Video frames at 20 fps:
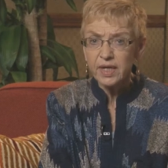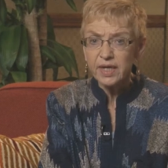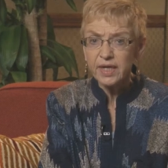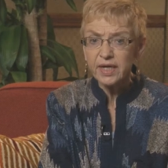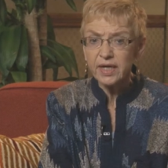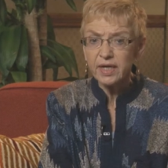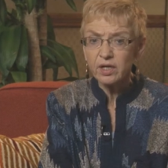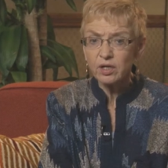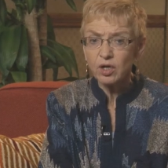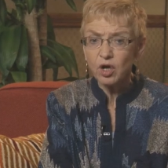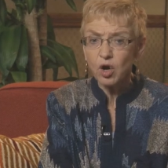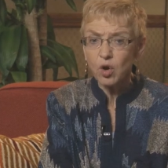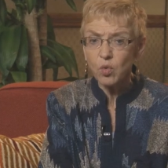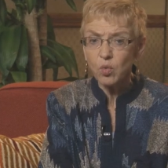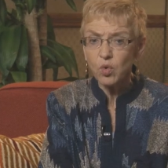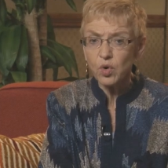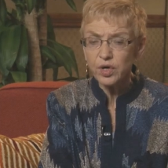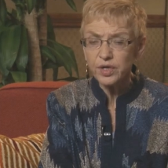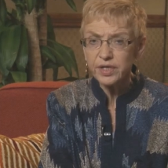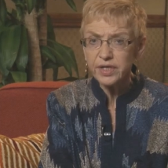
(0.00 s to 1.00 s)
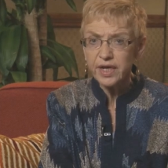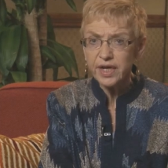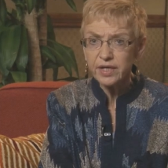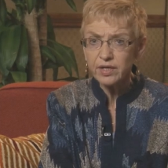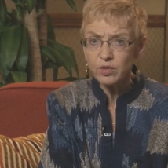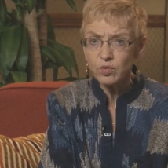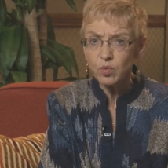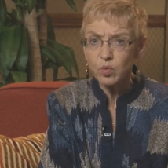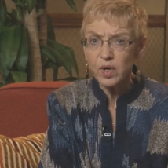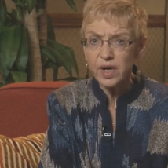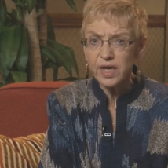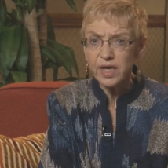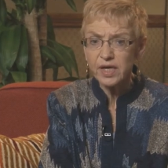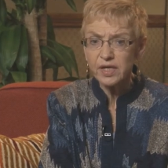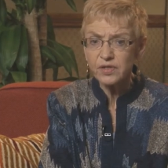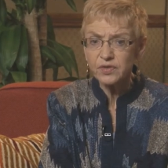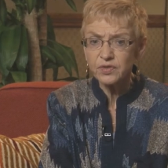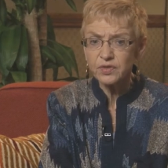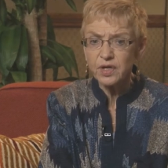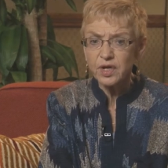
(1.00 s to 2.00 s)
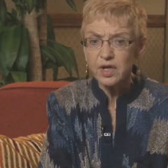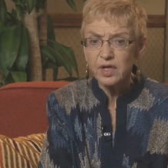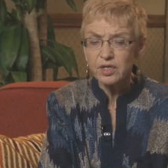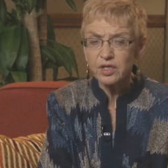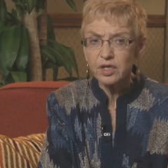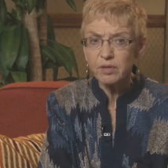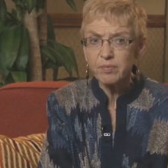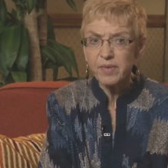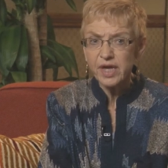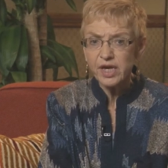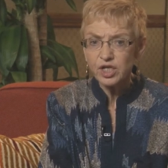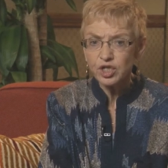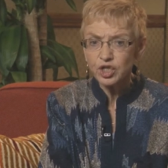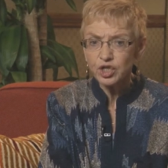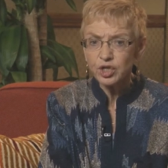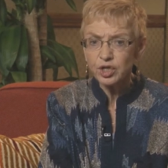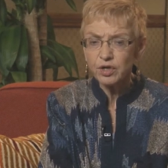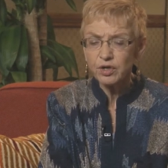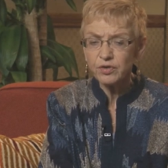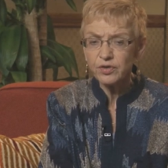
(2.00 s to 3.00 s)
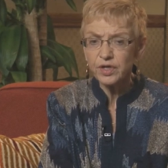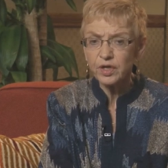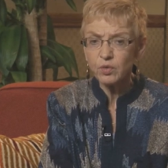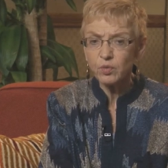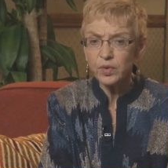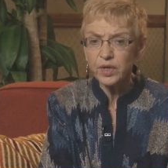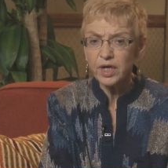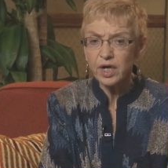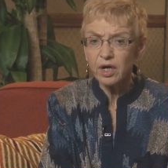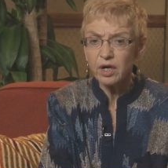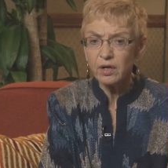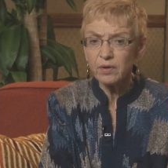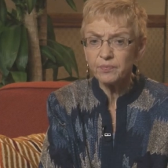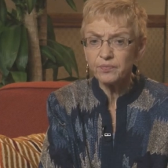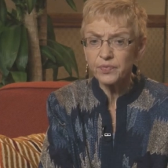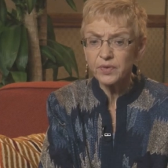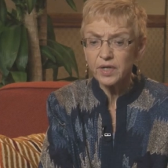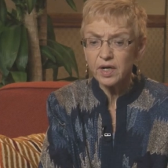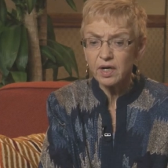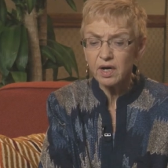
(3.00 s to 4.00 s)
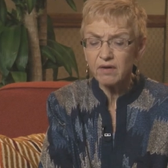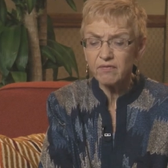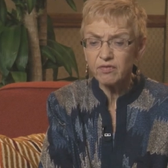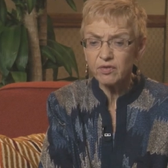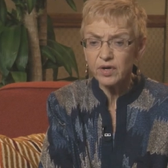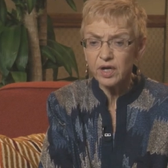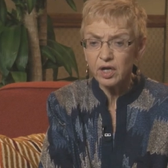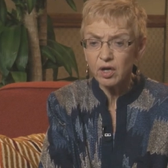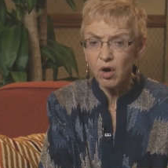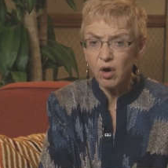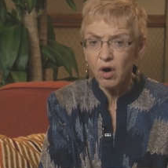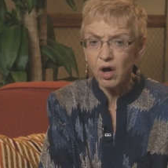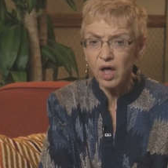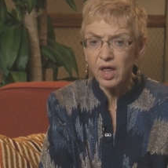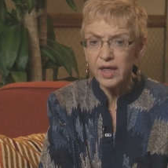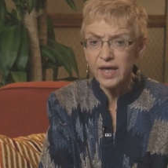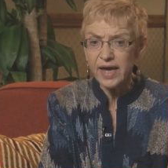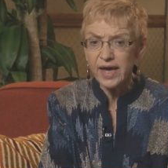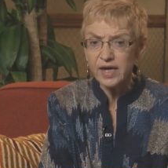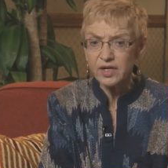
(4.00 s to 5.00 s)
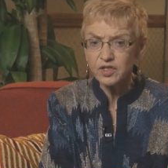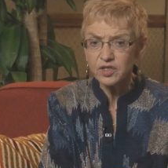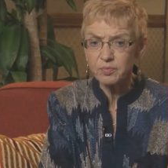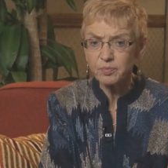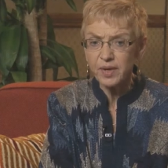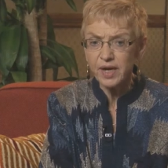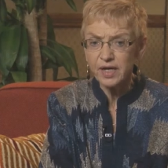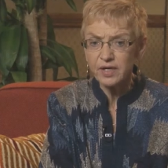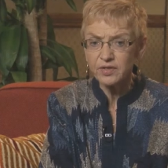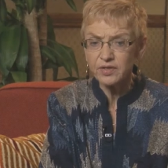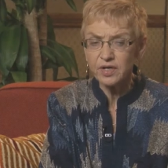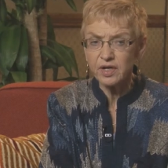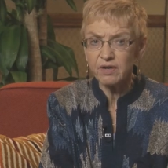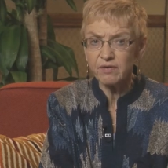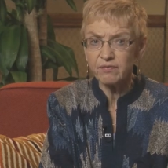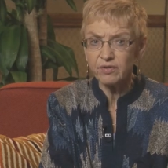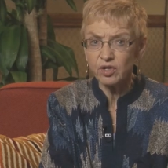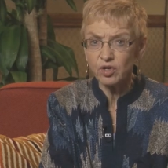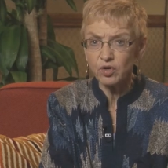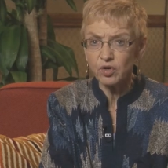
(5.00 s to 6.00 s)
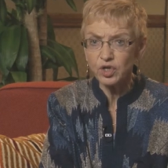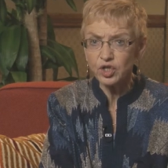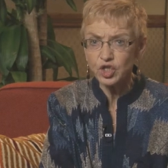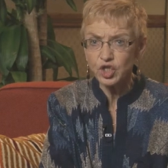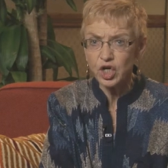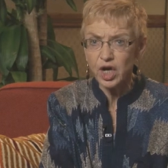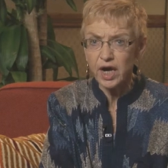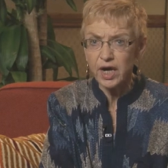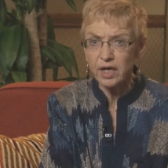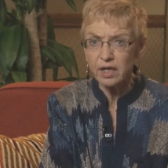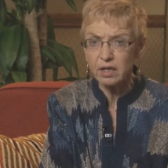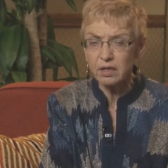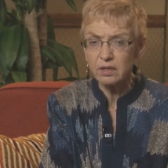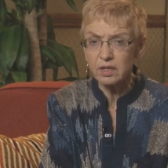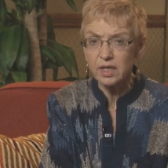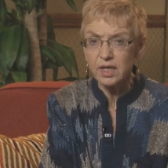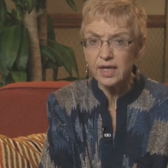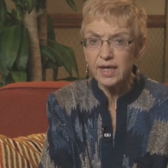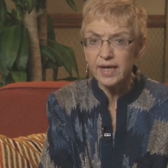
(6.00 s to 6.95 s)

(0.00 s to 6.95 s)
in coordinated ways to make sure that we are covering all aspects of your child